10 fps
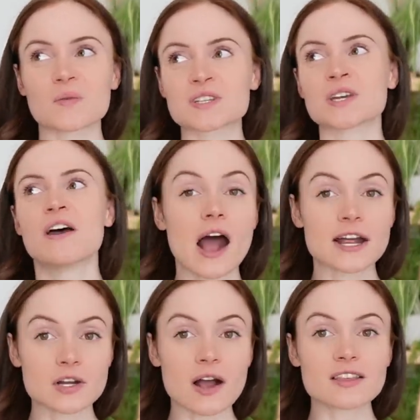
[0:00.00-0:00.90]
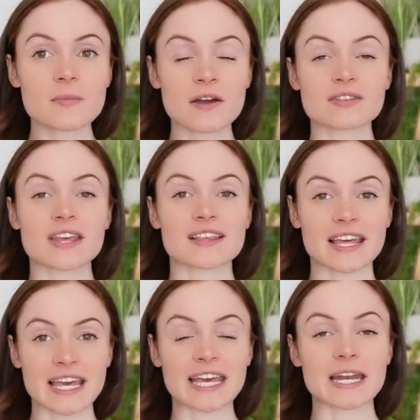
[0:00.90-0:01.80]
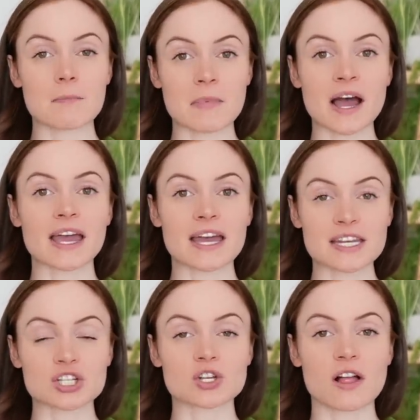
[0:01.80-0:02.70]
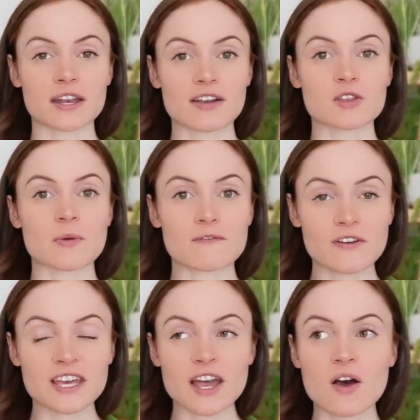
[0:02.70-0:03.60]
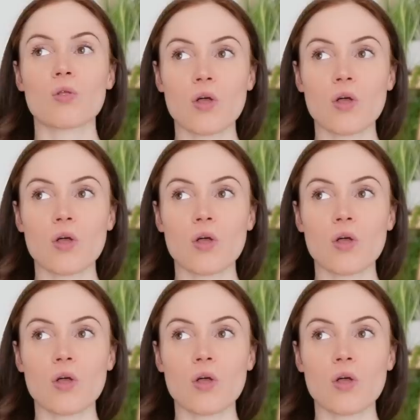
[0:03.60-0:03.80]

which I talked about this in my initial announcement video.